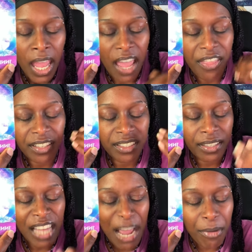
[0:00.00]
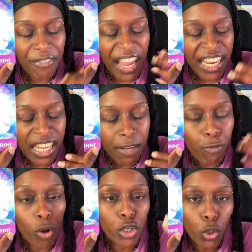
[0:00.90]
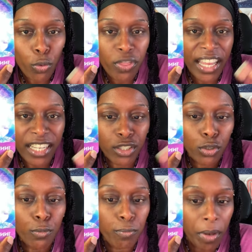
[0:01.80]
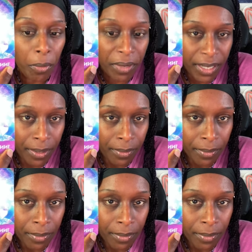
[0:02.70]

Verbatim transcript: And this is a time of ending for new things to flow in.